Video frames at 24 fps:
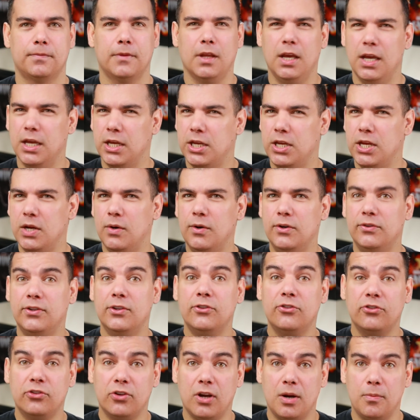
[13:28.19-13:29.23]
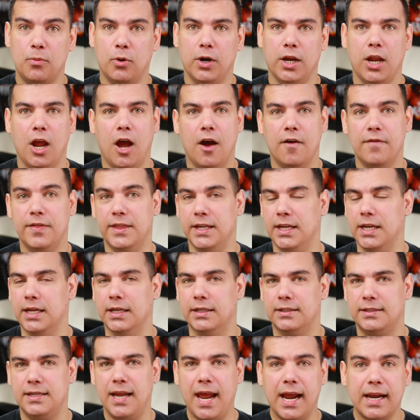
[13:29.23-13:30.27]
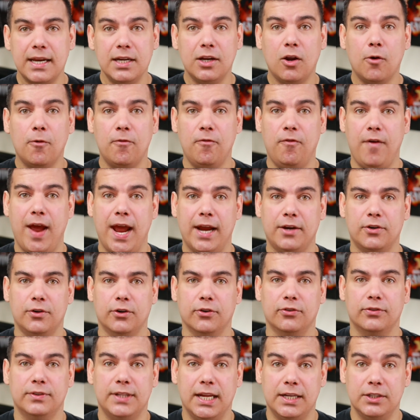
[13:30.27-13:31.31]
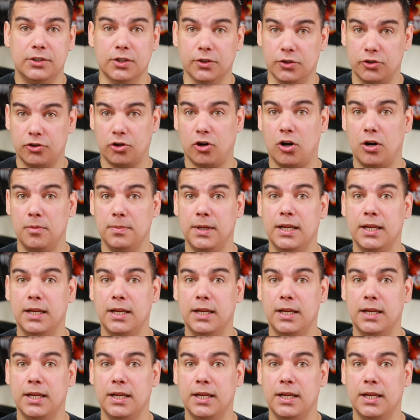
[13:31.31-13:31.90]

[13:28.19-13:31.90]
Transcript: Here is a summary of the technical factors that determine